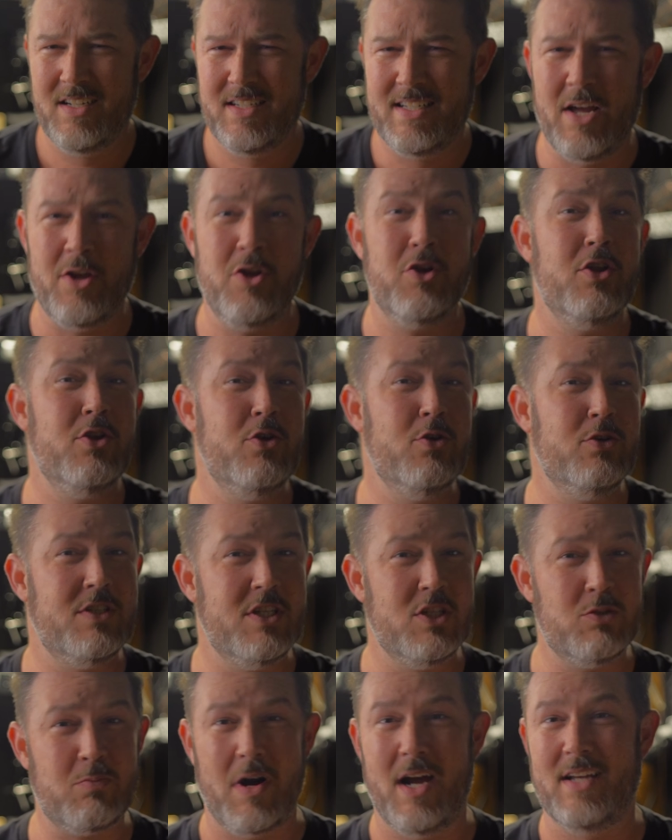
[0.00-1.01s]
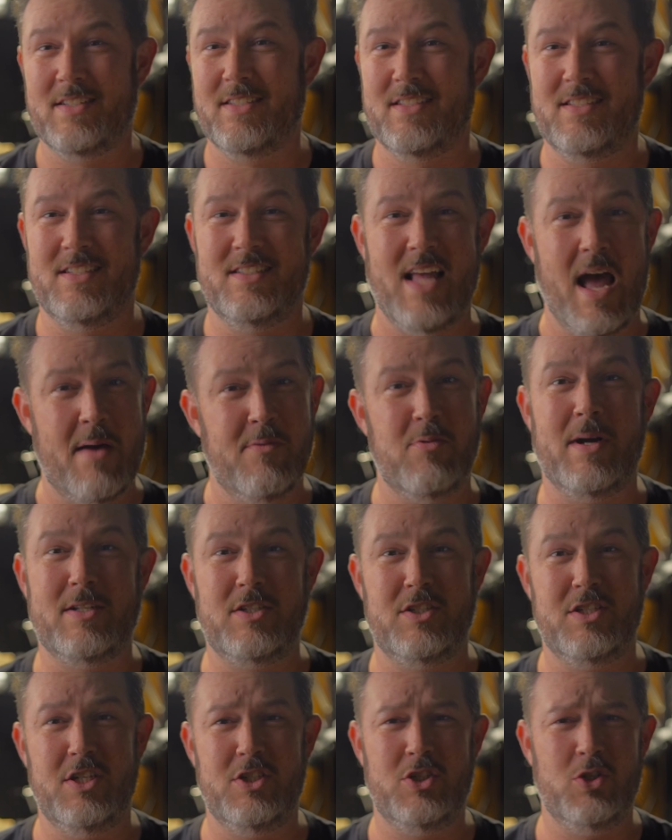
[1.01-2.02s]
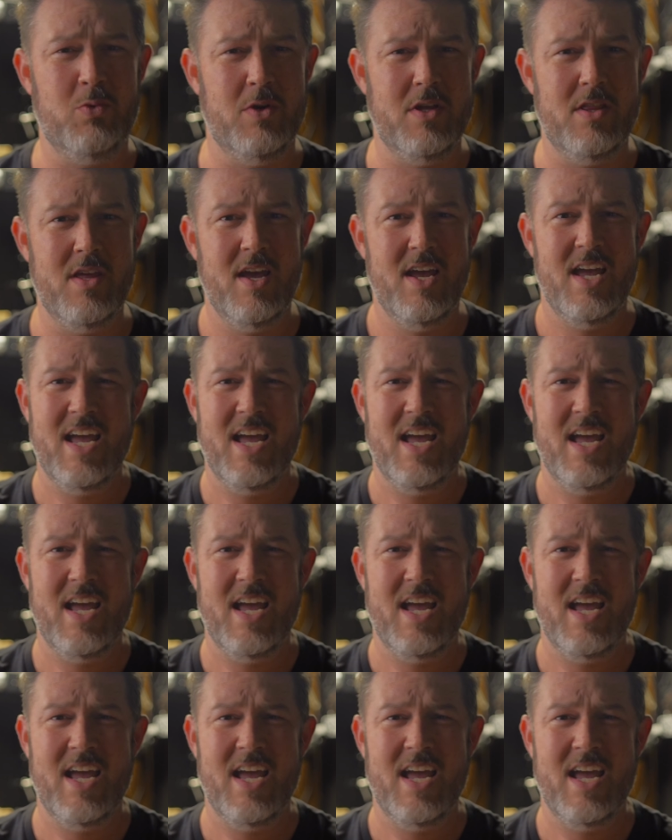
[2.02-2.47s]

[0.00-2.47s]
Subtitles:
Now you can use these processes I'm about to teach you with